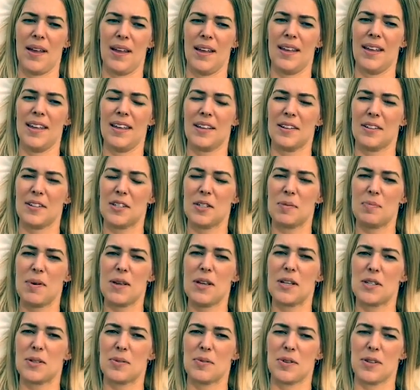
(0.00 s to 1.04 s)
he can
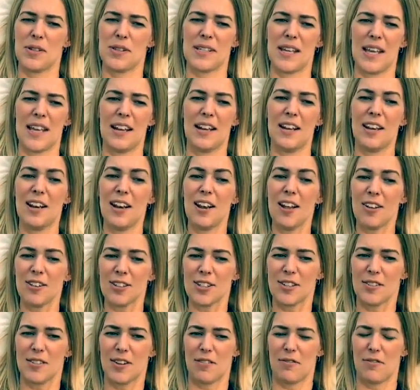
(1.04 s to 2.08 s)
speak to us in
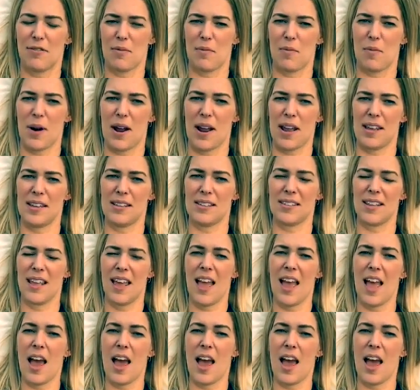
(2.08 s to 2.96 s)
lots of different ways,